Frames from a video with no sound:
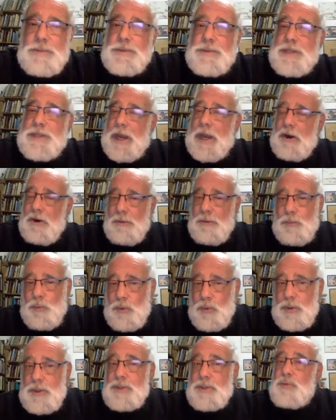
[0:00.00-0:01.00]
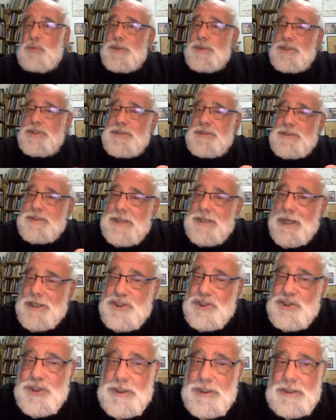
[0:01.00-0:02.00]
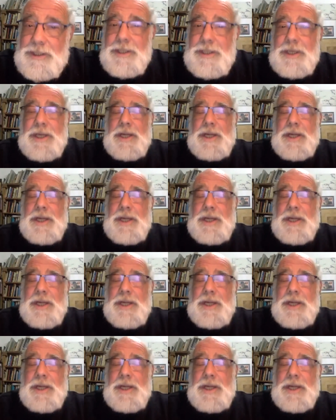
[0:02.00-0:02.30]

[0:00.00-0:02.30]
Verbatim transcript: with the Arab world, which is touchy